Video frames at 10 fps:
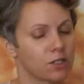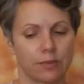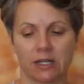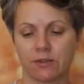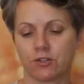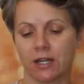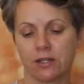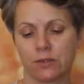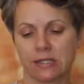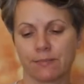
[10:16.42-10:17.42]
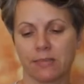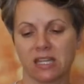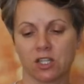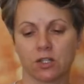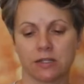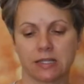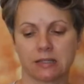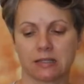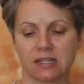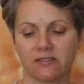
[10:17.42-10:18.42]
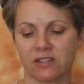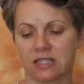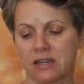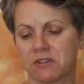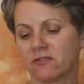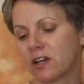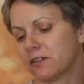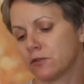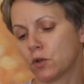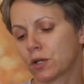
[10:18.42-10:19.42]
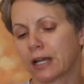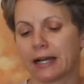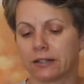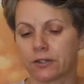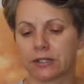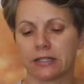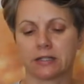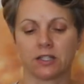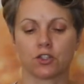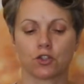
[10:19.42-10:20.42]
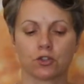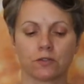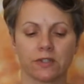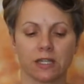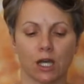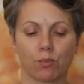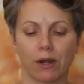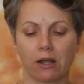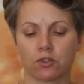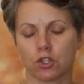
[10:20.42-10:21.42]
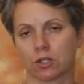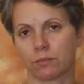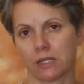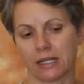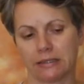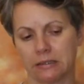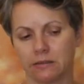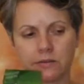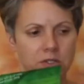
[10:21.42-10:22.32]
either, but I'm gonna try it with some baked goods and stuff. It's 75 fewer calories. It's Truvia brown sugar blend.